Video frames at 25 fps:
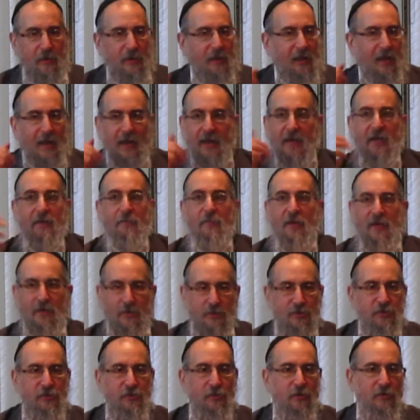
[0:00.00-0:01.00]
any
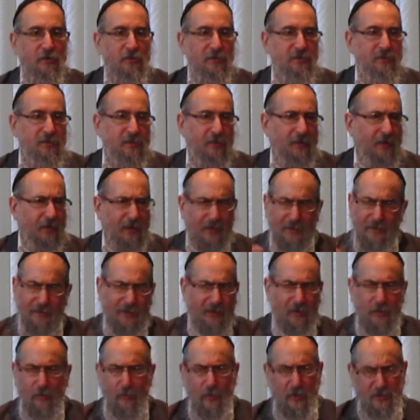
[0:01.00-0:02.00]
ministers, I
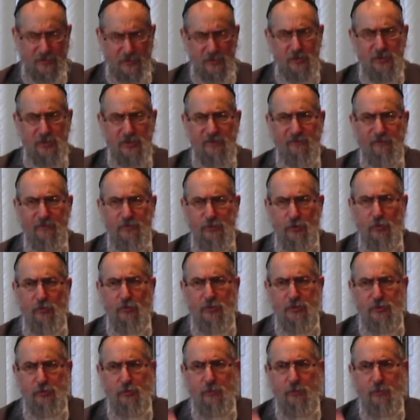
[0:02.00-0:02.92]
think it wasn't just for Jewish